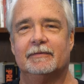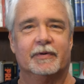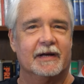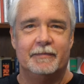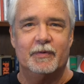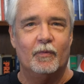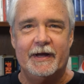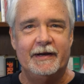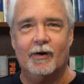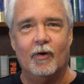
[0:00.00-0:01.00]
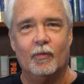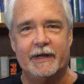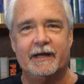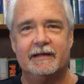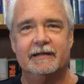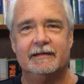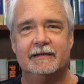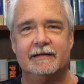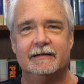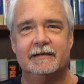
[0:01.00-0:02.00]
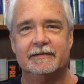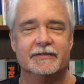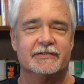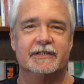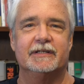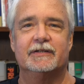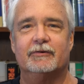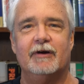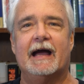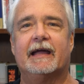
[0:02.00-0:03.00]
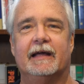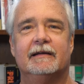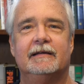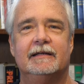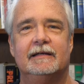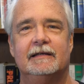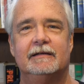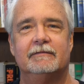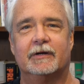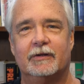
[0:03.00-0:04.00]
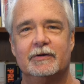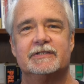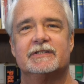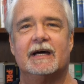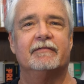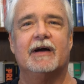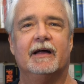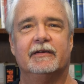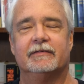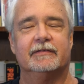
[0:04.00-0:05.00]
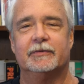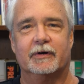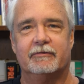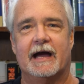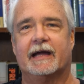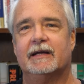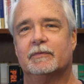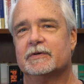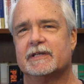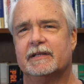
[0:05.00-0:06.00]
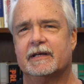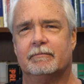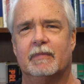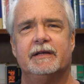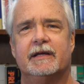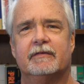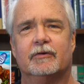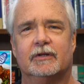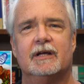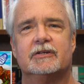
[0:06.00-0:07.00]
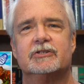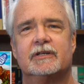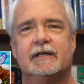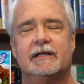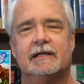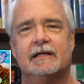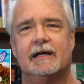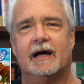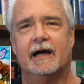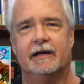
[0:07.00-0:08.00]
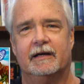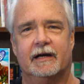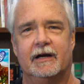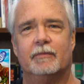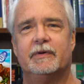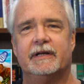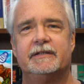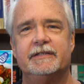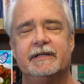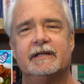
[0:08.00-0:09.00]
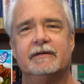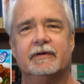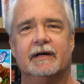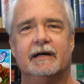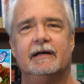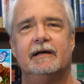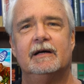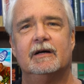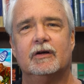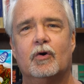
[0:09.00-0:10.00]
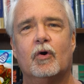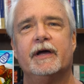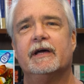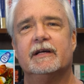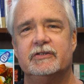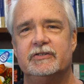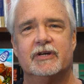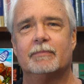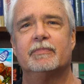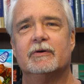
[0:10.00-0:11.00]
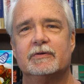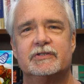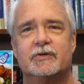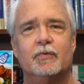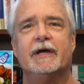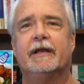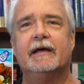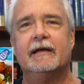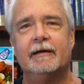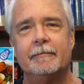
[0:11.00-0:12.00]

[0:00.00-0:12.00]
but I've been waiting all week to see the Kraken. The closest I've gotten to a Kraken was, I think, Monday for lunch. I, I opened a tin of a Goya jumbo squid.